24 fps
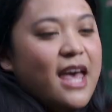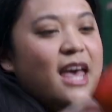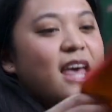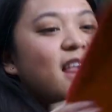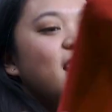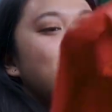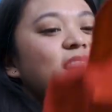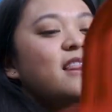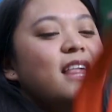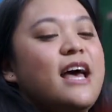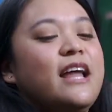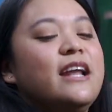
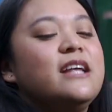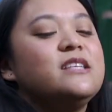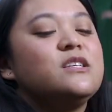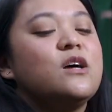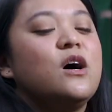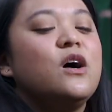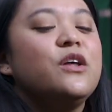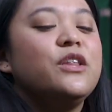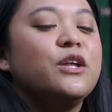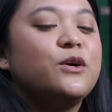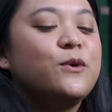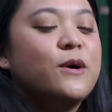And that is
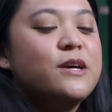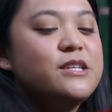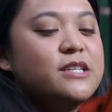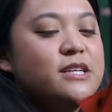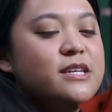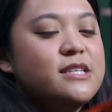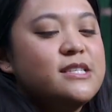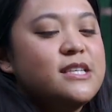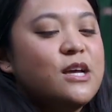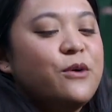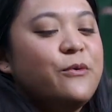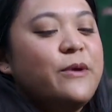all the
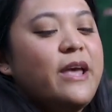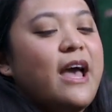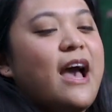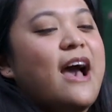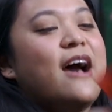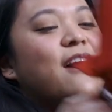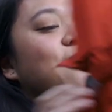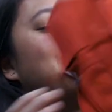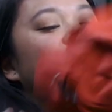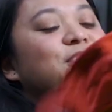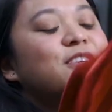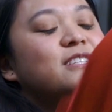questions that we
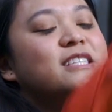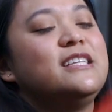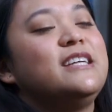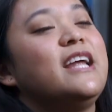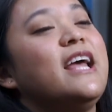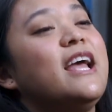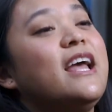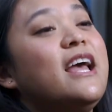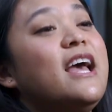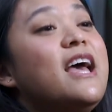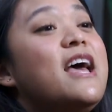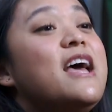have for
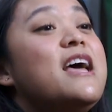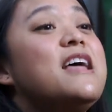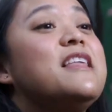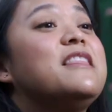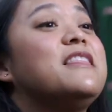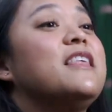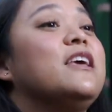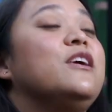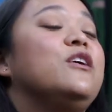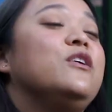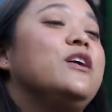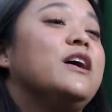today.
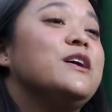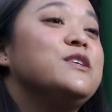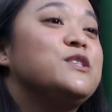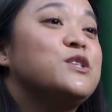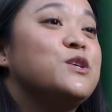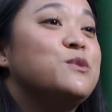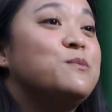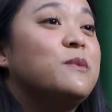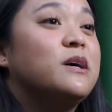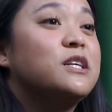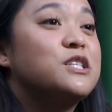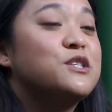Thank you guys
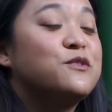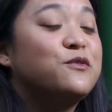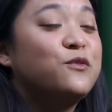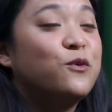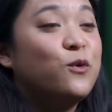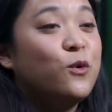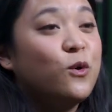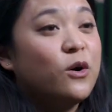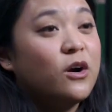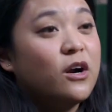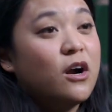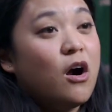so much
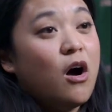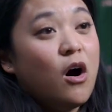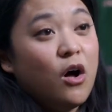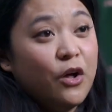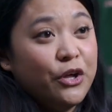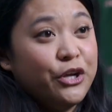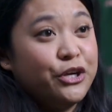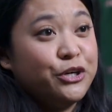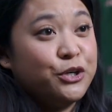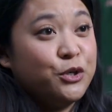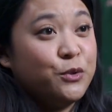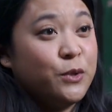for
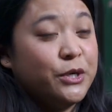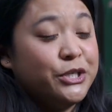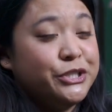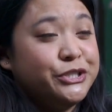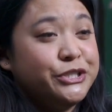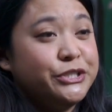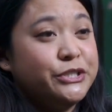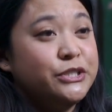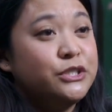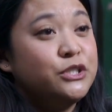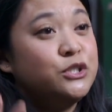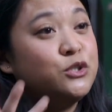all your
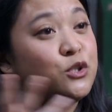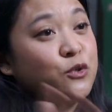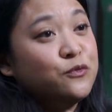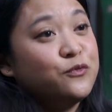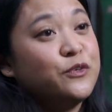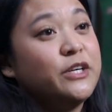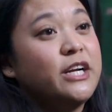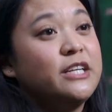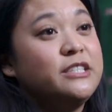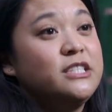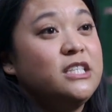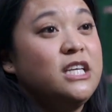questions. Don't
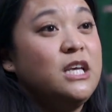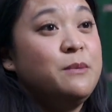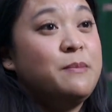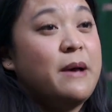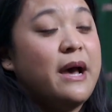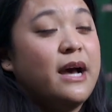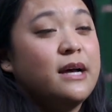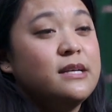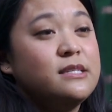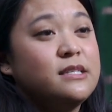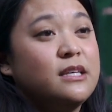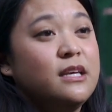forget to keep
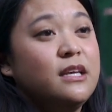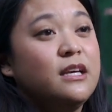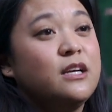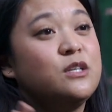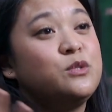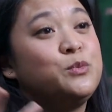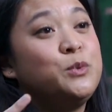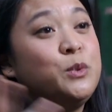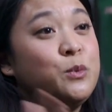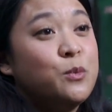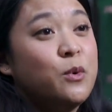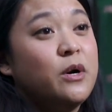asking,
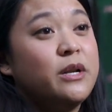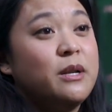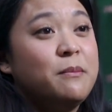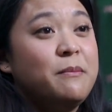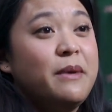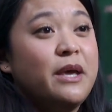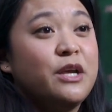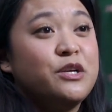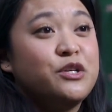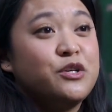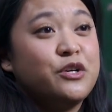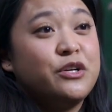because we want to
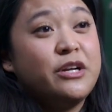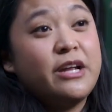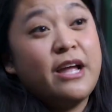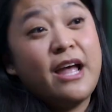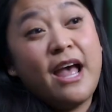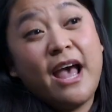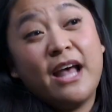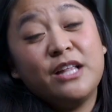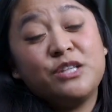make sure to